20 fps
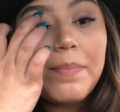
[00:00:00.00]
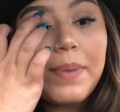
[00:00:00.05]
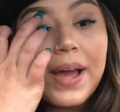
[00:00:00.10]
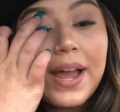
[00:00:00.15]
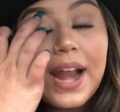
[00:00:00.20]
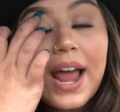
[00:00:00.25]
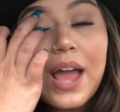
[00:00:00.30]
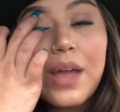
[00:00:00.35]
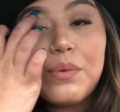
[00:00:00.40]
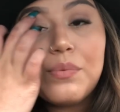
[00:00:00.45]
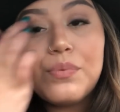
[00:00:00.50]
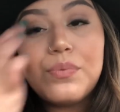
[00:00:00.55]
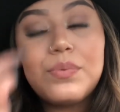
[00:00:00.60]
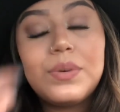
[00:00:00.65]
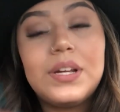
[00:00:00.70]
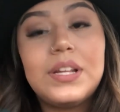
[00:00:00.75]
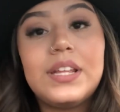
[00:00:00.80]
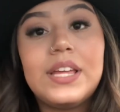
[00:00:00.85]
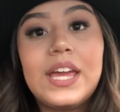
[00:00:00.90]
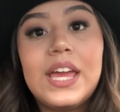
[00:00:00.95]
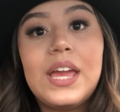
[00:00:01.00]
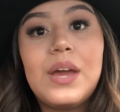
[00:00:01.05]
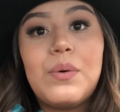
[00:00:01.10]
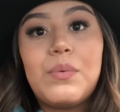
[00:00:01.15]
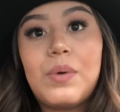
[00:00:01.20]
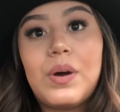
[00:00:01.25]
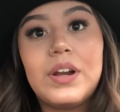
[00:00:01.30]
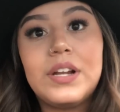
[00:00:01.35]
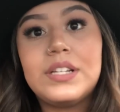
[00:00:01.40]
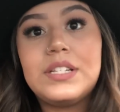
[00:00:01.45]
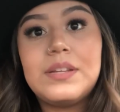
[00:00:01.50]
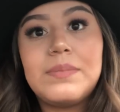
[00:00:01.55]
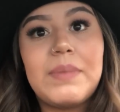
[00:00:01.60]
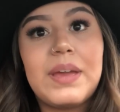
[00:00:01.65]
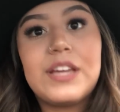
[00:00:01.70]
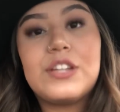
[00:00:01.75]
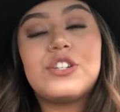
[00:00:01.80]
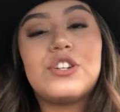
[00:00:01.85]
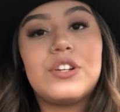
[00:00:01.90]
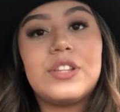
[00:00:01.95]
but I really wanted to
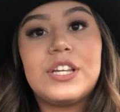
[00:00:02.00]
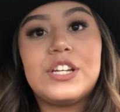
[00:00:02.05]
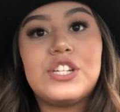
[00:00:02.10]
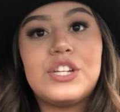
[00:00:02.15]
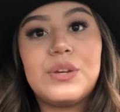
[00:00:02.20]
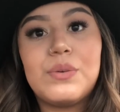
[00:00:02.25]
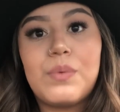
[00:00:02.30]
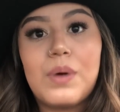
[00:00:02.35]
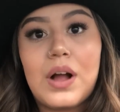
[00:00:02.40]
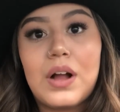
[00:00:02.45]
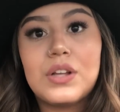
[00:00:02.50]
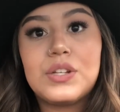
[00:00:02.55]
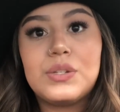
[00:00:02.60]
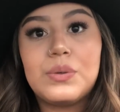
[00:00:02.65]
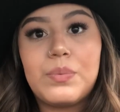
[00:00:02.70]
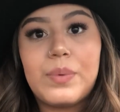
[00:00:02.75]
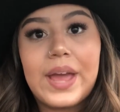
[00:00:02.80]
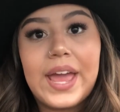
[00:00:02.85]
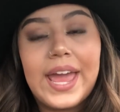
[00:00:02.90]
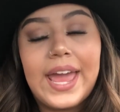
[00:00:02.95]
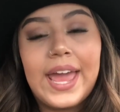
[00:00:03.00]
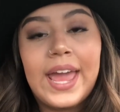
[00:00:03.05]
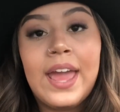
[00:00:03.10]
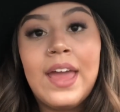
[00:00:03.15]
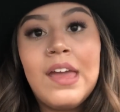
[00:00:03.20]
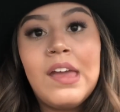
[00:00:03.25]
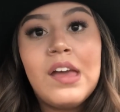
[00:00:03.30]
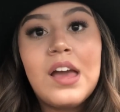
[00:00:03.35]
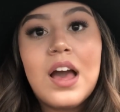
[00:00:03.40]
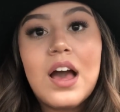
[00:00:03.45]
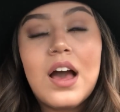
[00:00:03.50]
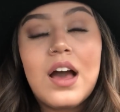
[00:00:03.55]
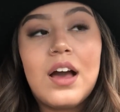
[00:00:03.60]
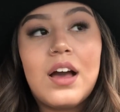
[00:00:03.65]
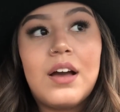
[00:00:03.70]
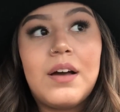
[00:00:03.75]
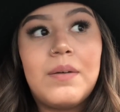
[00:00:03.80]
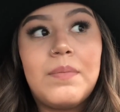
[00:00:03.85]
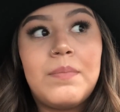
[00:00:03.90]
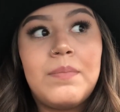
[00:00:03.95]
make sure that she walked away
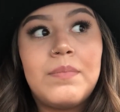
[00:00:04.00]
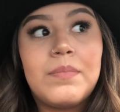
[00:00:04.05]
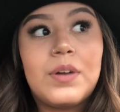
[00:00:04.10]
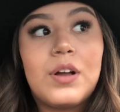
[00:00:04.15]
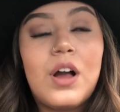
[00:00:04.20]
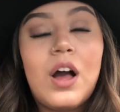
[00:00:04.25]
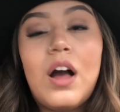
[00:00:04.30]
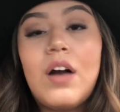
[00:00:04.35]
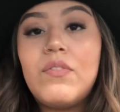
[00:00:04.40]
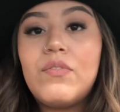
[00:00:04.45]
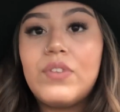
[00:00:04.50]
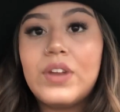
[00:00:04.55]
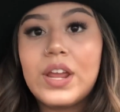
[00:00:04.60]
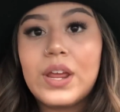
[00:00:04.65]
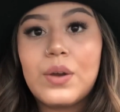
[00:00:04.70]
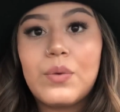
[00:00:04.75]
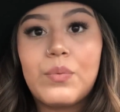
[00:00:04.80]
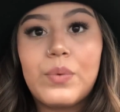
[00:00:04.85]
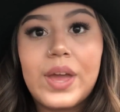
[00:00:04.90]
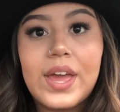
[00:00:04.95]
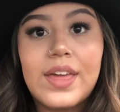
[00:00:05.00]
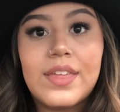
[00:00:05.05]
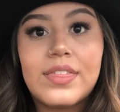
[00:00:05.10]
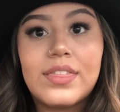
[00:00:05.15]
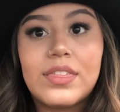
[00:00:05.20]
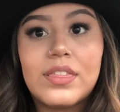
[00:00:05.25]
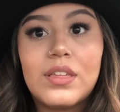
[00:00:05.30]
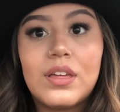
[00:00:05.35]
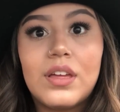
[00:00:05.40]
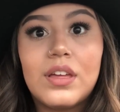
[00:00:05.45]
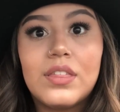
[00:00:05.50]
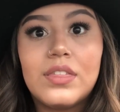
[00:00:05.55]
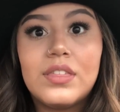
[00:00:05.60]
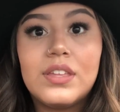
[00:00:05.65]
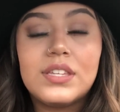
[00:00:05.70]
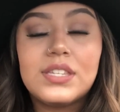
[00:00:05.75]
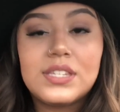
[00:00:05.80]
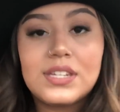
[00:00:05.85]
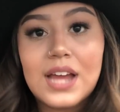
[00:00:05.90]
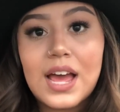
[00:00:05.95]
confident with
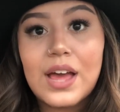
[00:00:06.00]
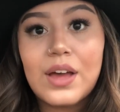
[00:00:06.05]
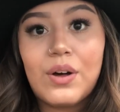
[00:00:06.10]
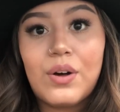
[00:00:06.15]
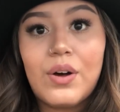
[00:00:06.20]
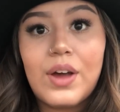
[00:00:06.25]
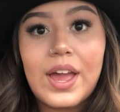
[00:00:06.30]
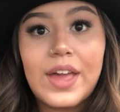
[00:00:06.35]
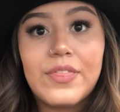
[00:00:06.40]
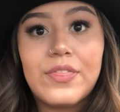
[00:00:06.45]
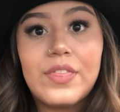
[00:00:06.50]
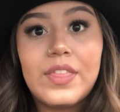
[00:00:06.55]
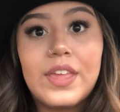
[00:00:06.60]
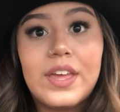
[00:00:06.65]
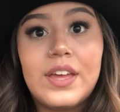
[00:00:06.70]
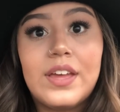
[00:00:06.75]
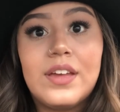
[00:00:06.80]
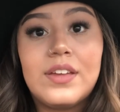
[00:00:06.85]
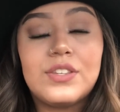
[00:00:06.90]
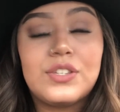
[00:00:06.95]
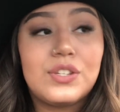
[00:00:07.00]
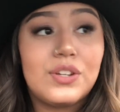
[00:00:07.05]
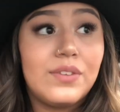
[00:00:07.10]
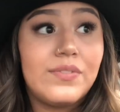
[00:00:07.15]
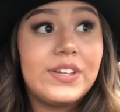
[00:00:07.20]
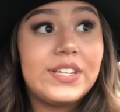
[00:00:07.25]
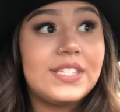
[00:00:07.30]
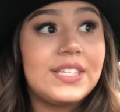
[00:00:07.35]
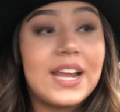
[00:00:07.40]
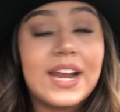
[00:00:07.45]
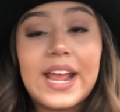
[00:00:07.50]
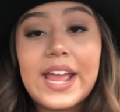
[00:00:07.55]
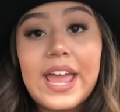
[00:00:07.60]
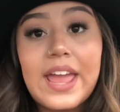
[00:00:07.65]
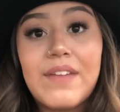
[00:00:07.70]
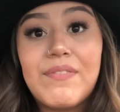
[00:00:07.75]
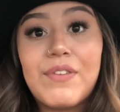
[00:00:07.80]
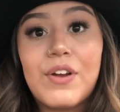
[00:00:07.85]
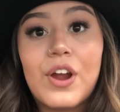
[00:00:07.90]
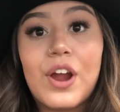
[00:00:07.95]
the style and the service that I
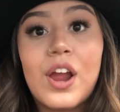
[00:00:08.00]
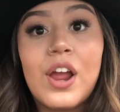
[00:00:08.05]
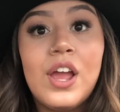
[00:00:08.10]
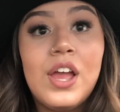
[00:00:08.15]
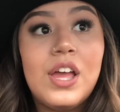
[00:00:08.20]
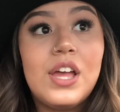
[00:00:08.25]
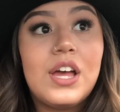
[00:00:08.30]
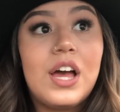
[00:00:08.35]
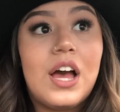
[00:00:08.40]
gave her.